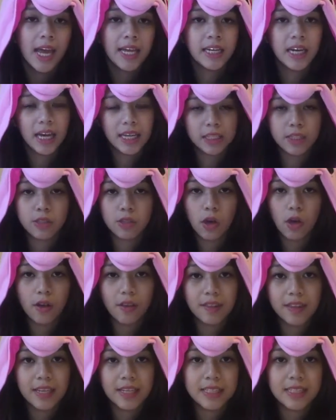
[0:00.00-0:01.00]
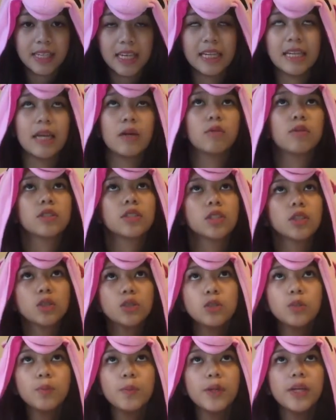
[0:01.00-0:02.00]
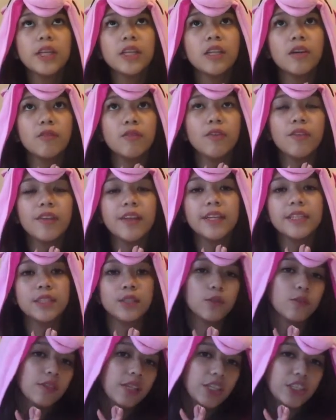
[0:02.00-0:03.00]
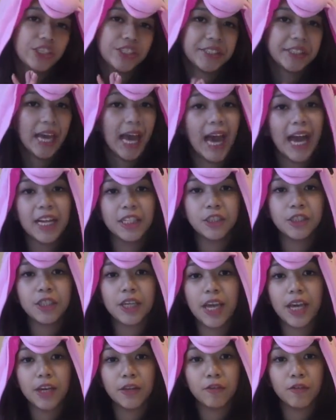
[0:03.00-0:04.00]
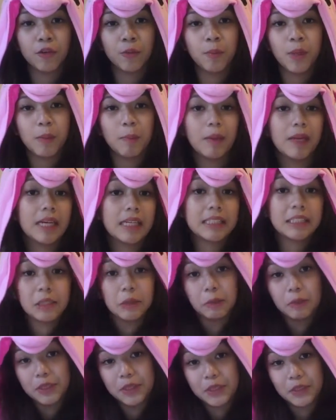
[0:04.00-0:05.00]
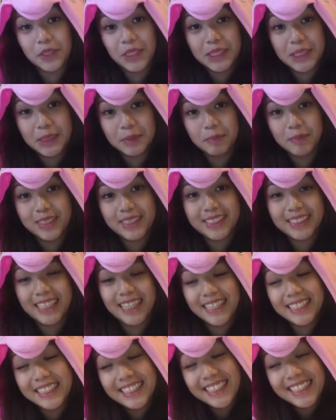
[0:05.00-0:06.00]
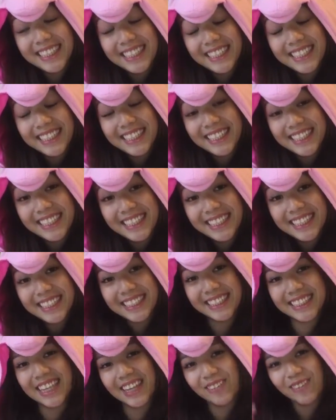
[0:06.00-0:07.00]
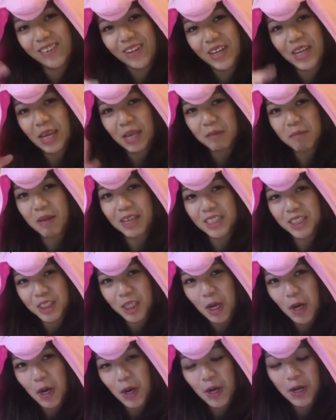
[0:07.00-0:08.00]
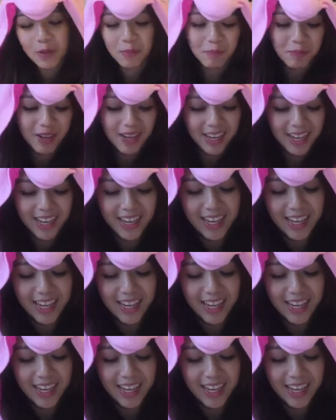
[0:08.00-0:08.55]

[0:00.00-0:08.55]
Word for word: and I saw this and I was super in love with it. So they just had to get it for me because it was Christmas and uh, my charm.